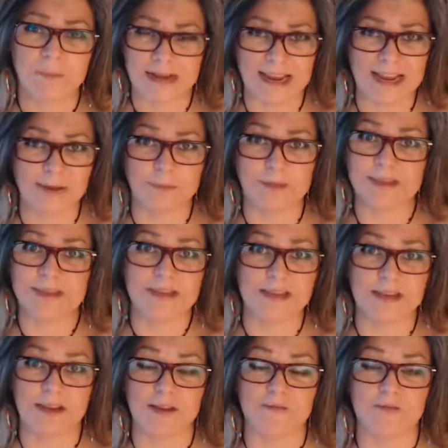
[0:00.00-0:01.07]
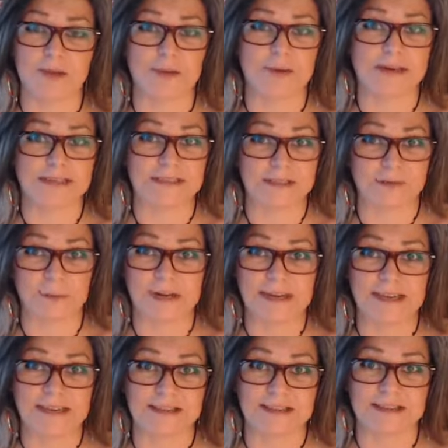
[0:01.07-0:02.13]
But I have been thinking of you and I did want
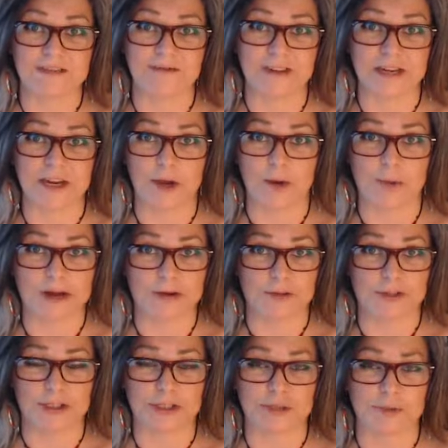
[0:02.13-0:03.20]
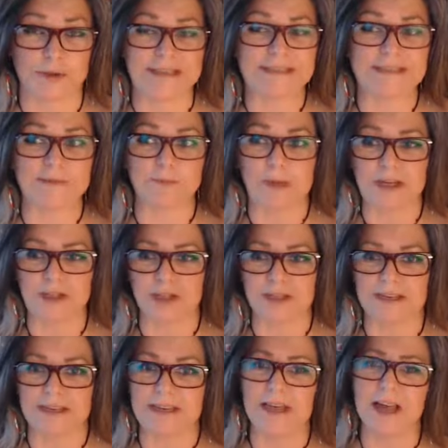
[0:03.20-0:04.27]
to get this video out to you,
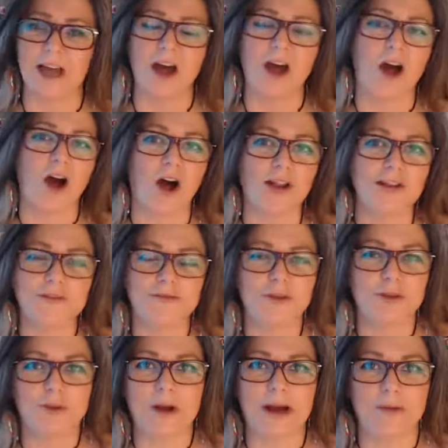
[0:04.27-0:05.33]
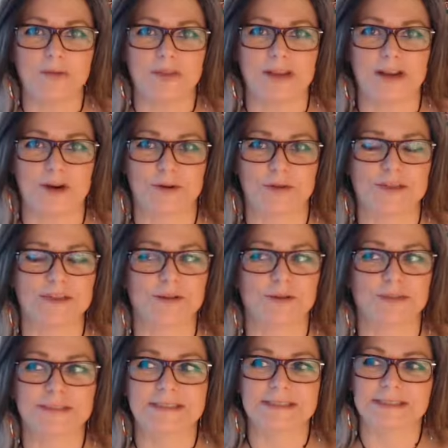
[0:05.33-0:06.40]
especially all of you out there that
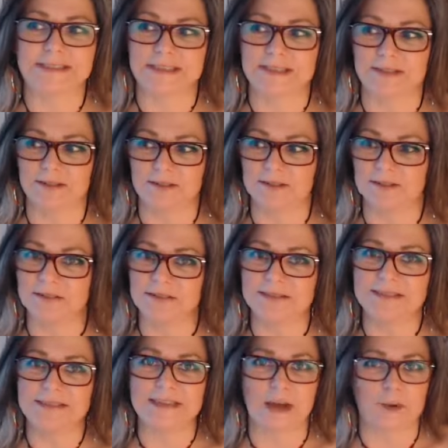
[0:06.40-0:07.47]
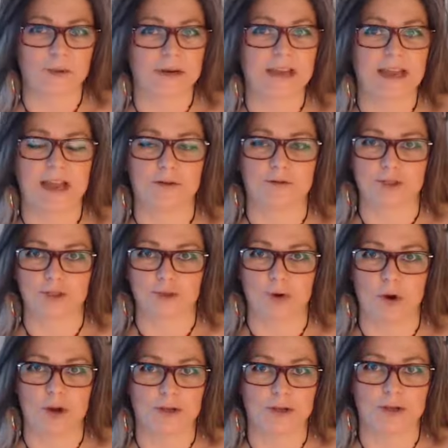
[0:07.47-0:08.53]
are still doubting how
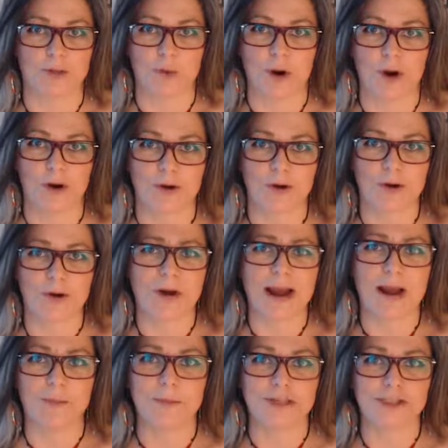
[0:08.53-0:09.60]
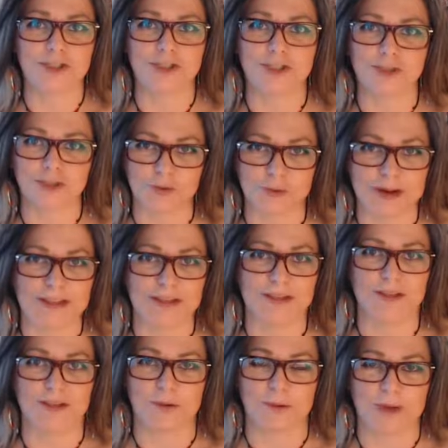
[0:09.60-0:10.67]
strong you are or how much strength
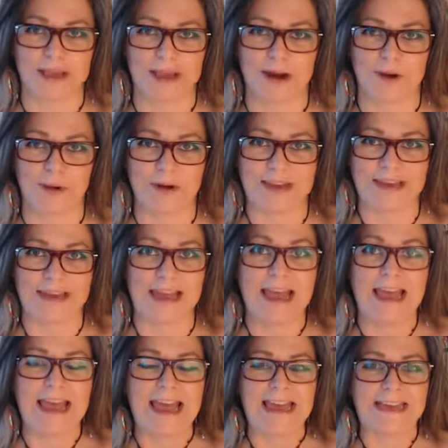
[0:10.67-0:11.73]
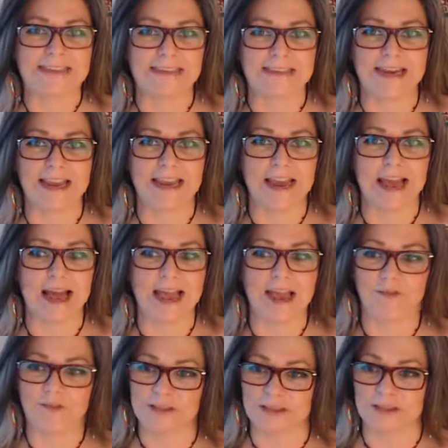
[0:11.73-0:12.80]
you carry. And today I
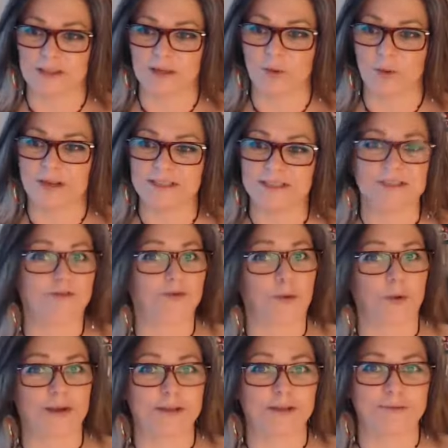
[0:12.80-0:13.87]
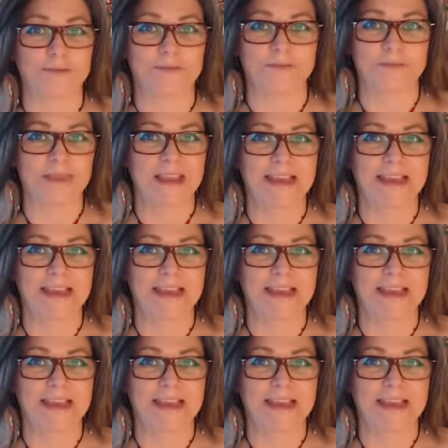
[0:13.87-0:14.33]
have a little quiz for you,